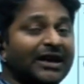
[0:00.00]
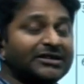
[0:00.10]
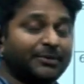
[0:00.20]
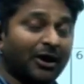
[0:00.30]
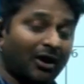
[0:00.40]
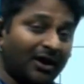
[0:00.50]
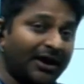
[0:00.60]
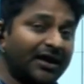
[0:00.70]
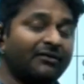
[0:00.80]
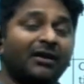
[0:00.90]
has been
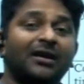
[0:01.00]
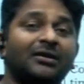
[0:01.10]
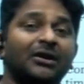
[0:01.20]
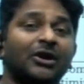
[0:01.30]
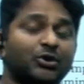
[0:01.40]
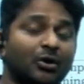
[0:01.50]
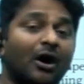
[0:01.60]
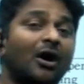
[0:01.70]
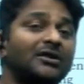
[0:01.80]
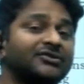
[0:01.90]
already given to
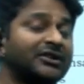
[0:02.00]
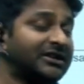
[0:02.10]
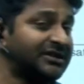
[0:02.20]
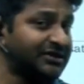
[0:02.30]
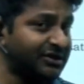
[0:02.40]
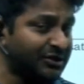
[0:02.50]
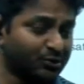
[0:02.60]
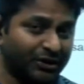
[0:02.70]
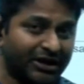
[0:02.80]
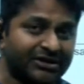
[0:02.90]
all cc
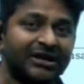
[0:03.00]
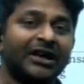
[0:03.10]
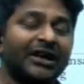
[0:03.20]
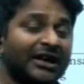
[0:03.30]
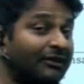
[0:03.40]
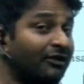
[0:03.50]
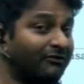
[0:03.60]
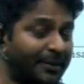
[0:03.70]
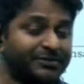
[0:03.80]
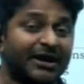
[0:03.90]
students in our
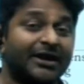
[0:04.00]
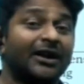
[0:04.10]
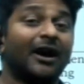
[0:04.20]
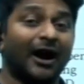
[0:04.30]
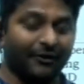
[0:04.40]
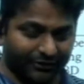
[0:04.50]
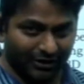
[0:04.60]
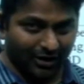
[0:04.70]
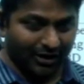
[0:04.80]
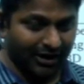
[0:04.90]
website after
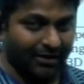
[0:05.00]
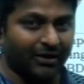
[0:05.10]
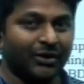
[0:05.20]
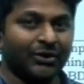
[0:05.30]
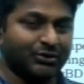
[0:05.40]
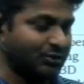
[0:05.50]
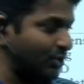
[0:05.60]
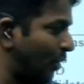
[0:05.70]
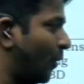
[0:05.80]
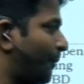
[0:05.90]
login
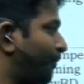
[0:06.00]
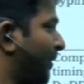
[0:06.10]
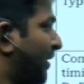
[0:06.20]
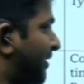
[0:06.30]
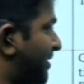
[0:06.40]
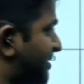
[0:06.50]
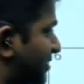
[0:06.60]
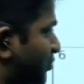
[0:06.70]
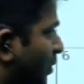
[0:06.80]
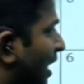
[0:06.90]
so this
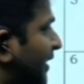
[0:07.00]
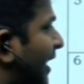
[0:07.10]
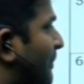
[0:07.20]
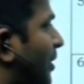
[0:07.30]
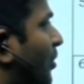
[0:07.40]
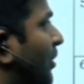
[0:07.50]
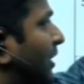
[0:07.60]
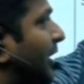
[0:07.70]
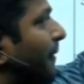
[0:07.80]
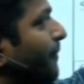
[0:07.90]
is what
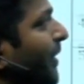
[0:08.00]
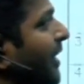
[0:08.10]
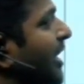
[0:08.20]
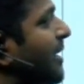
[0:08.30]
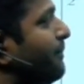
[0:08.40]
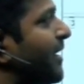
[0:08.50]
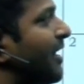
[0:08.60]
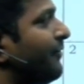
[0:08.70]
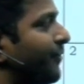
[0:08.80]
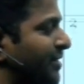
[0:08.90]
about uh,
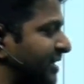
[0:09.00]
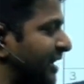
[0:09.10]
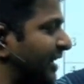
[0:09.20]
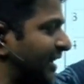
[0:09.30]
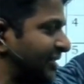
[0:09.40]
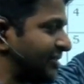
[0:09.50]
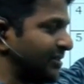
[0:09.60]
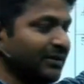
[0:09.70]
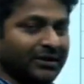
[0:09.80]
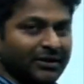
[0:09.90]
EPFO skill
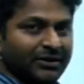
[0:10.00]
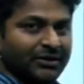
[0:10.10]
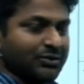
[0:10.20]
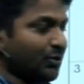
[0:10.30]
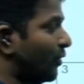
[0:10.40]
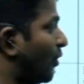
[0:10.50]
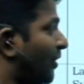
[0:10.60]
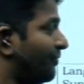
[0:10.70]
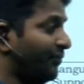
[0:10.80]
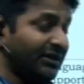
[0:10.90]
test so
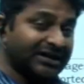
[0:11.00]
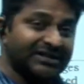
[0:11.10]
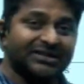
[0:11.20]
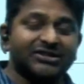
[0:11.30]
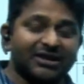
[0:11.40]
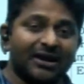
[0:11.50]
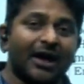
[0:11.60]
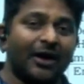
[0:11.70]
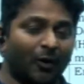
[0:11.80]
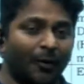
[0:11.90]
with this session
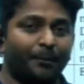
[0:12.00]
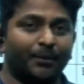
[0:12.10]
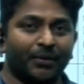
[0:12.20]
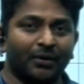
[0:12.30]
i hope